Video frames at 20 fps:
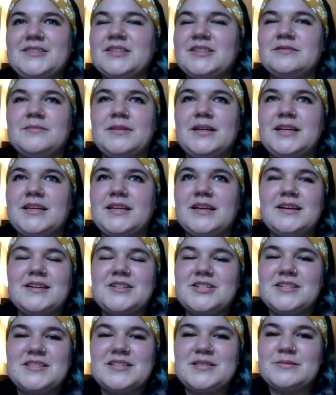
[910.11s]
oh my
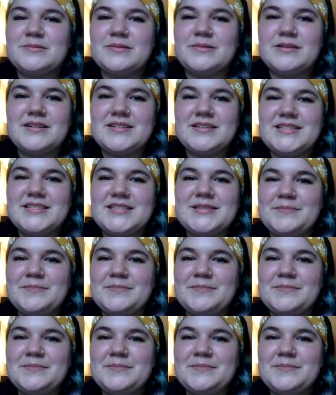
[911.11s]
gosh, it's the worst.